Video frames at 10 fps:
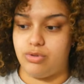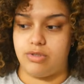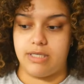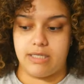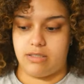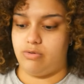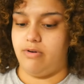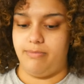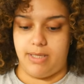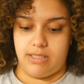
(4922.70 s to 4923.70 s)

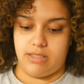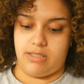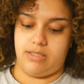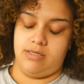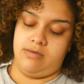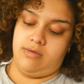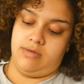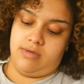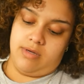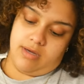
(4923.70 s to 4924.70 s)
6-12 months.
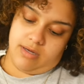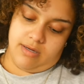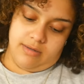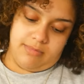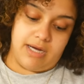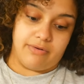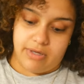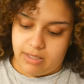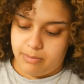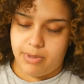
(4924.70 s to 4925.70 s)
Not
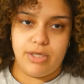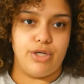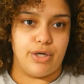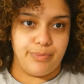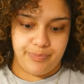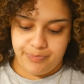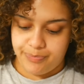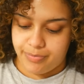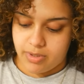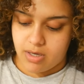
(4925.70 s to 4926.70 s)
really, but you know.
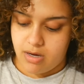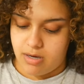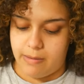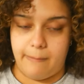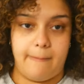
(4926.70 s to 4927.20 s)
I